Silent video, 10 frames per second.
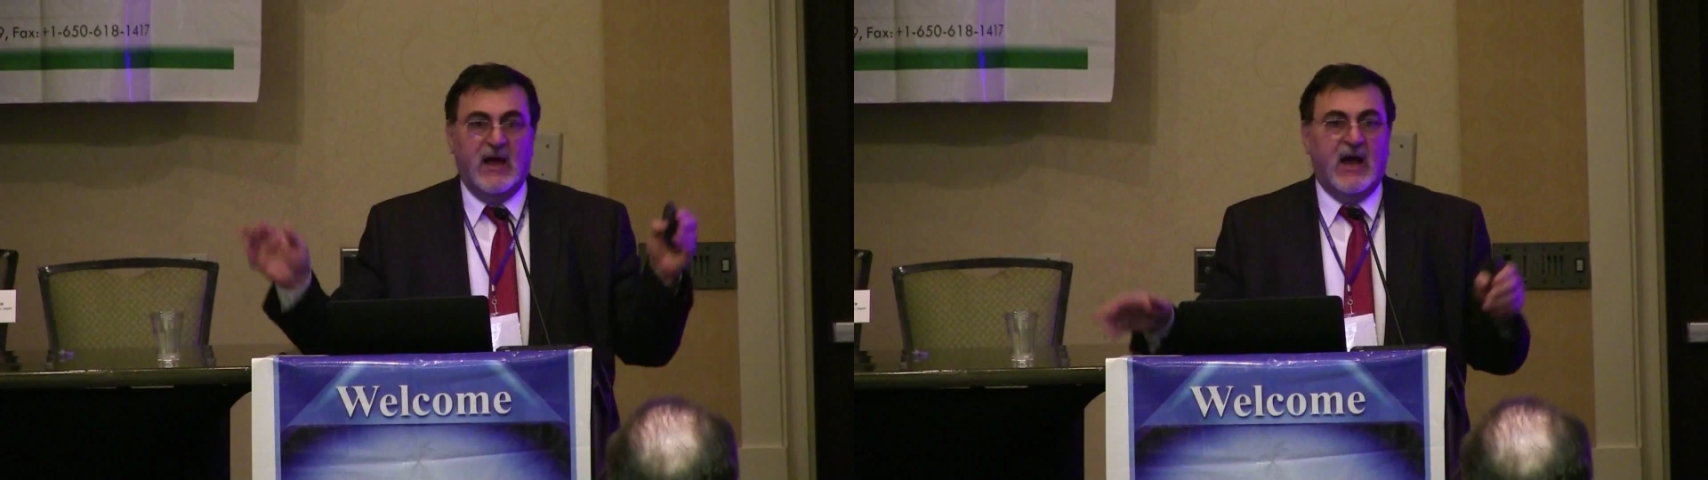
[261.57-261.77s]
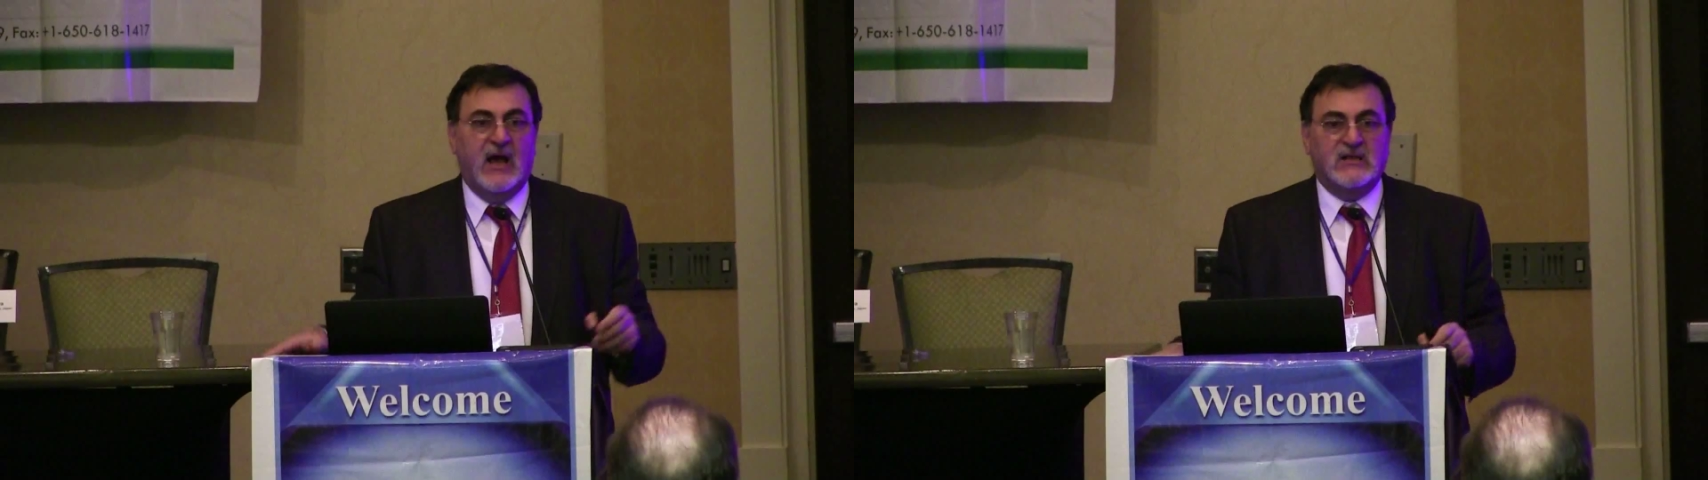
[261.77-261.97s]

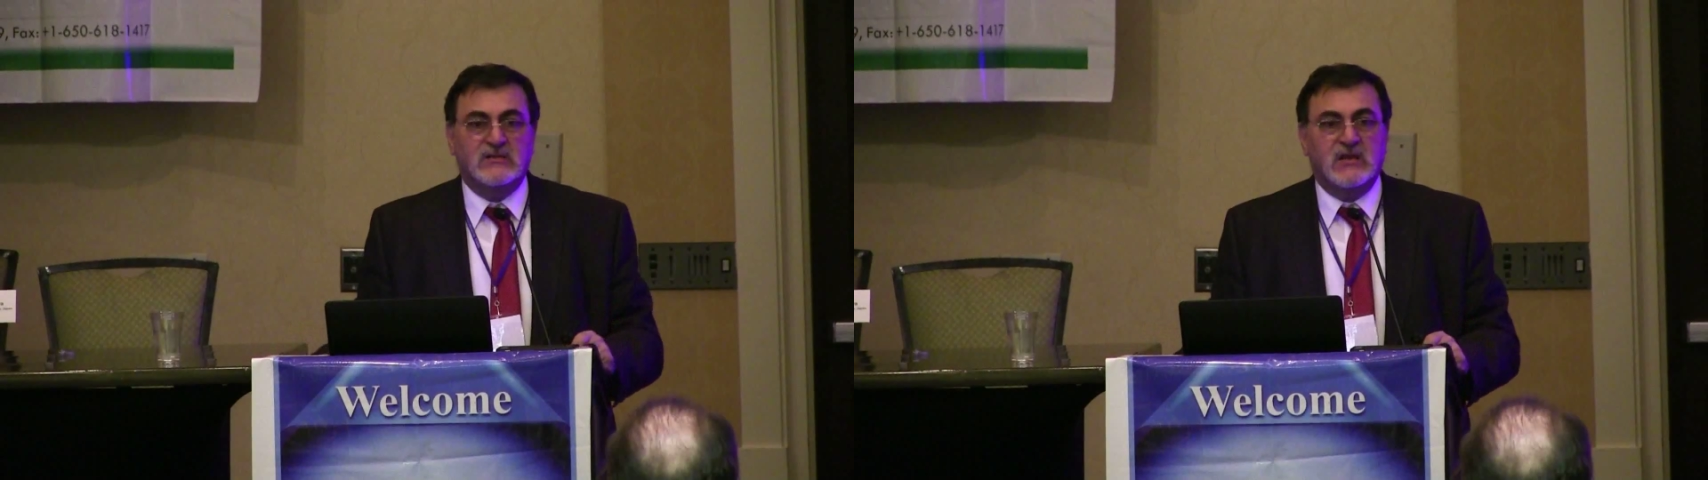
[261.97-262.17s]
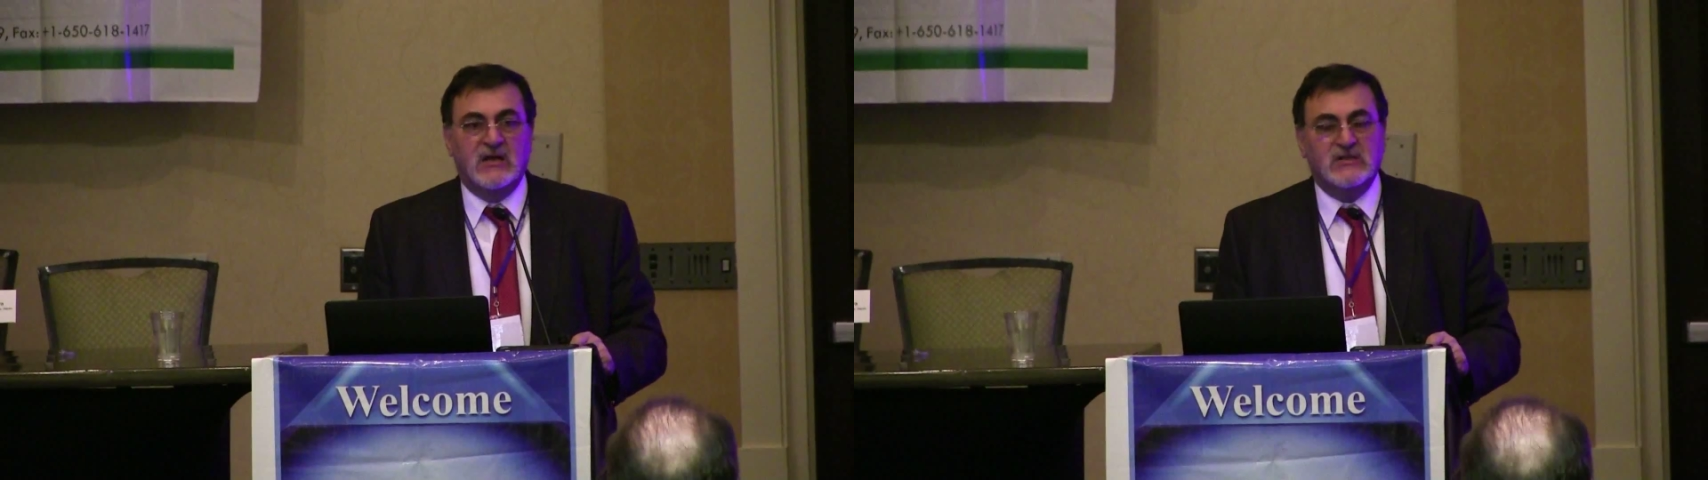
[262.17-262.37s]

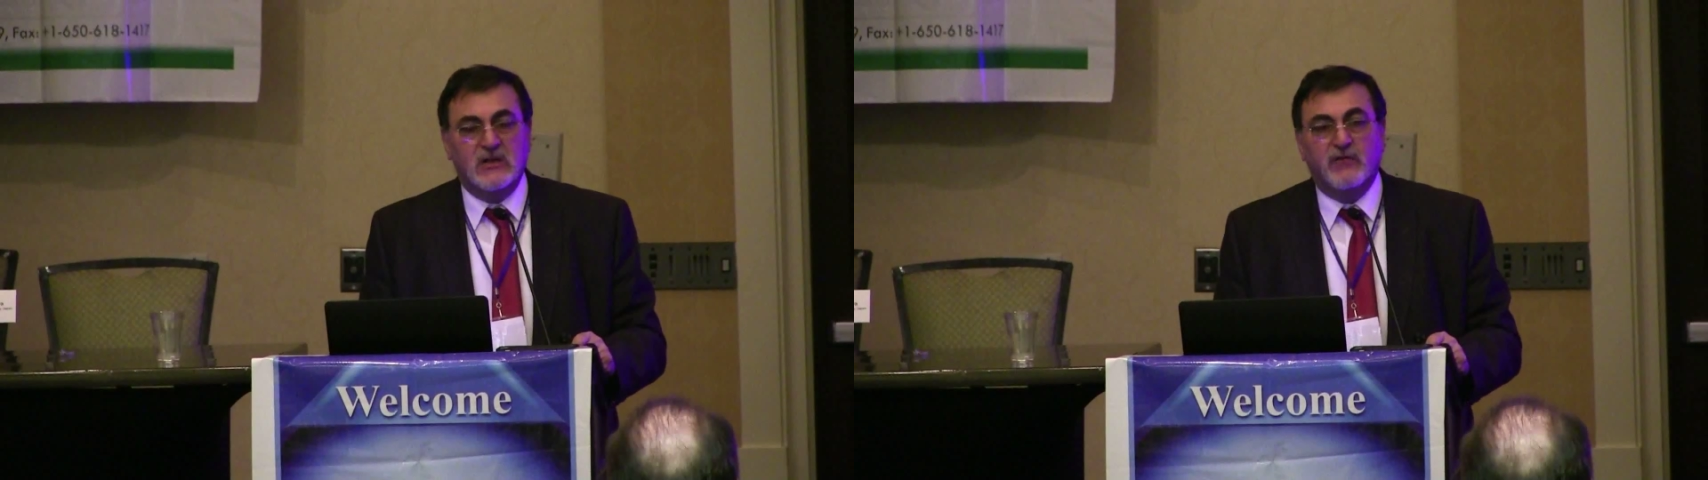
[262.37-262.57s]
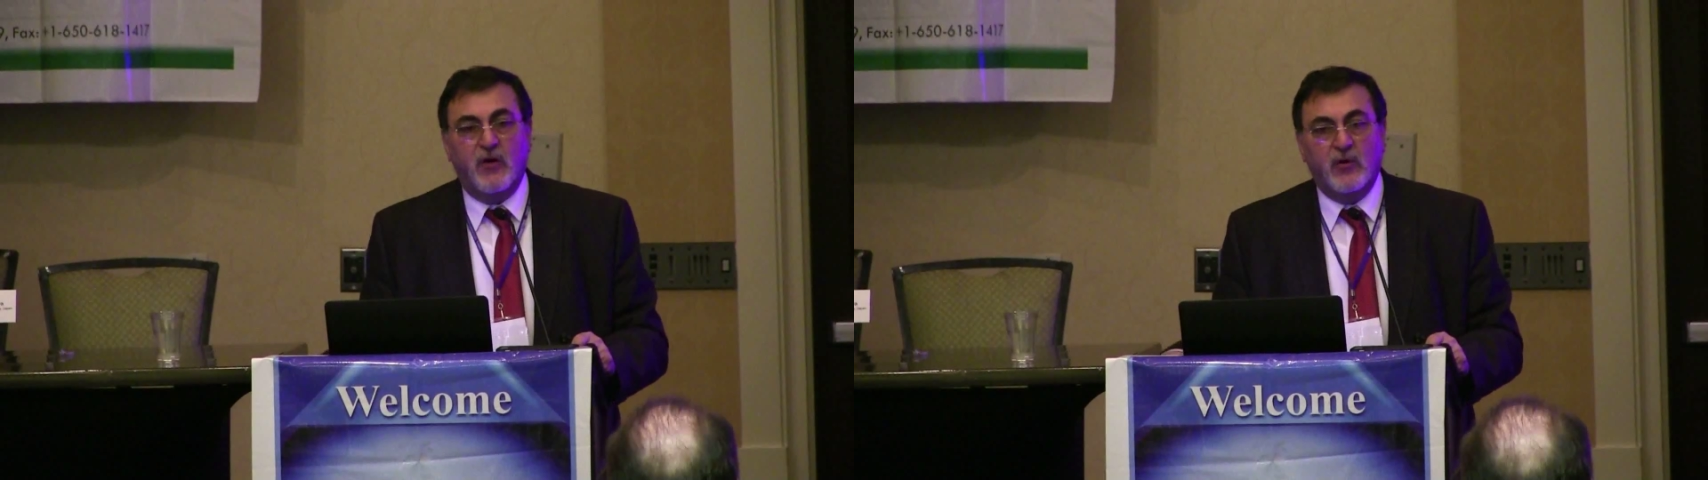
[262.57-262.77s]
as they
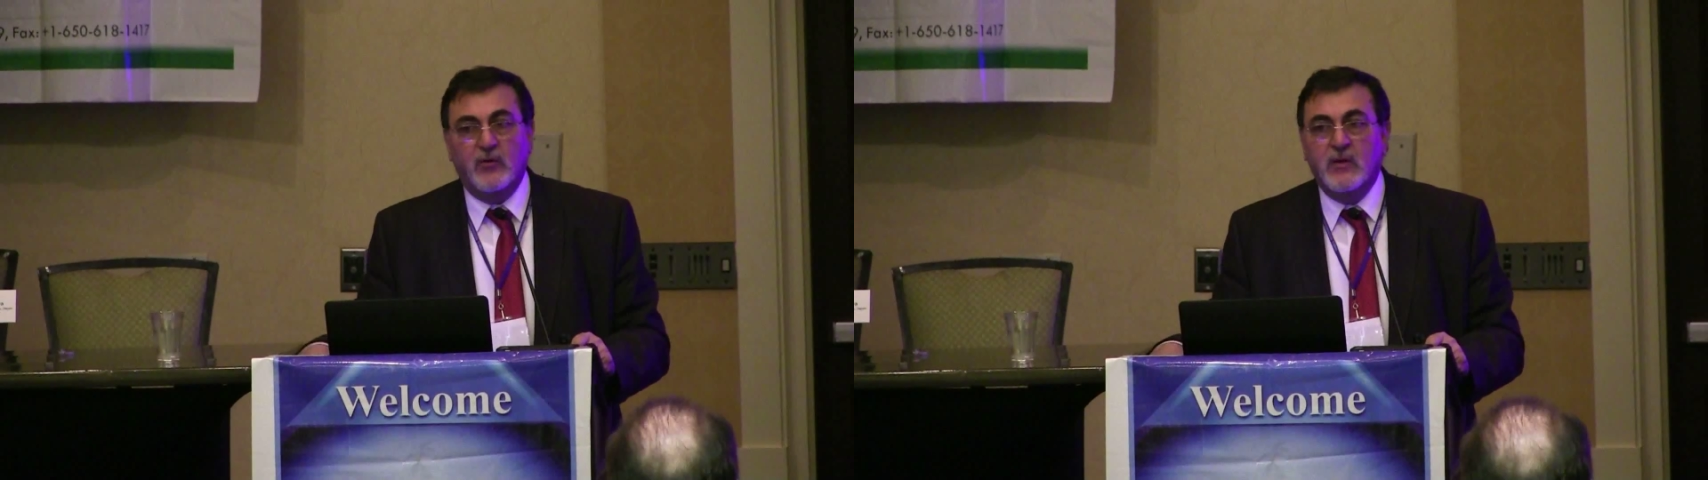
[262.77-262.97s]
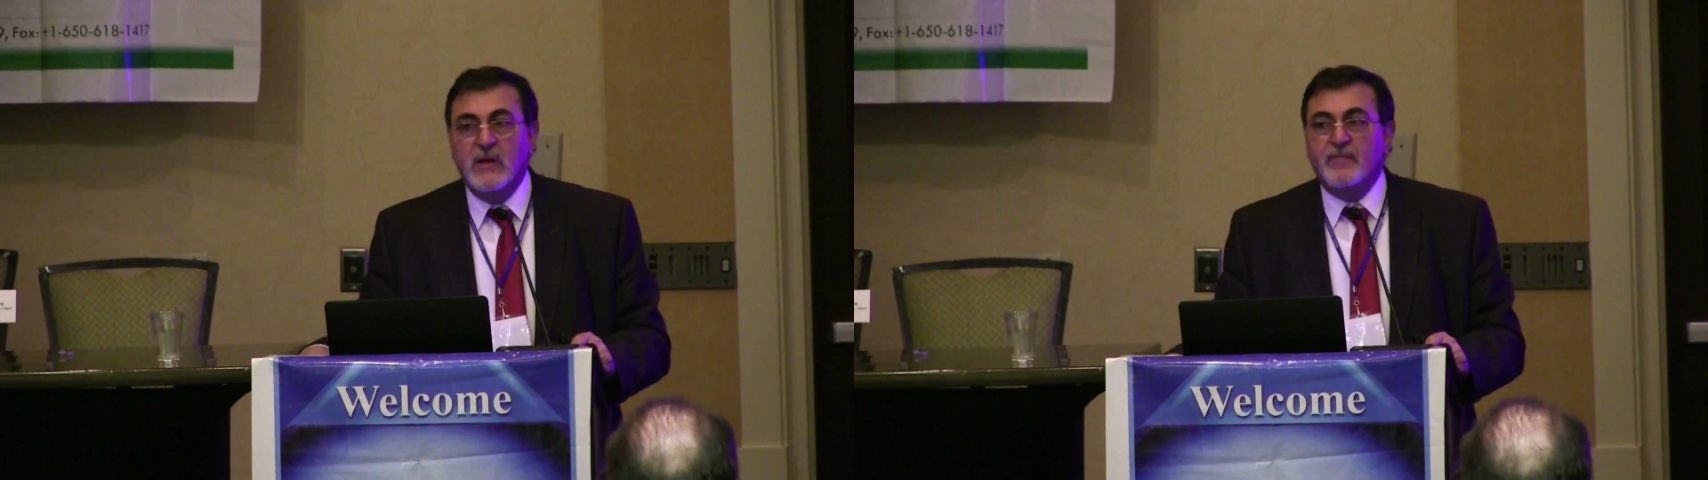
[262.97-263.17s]
follow,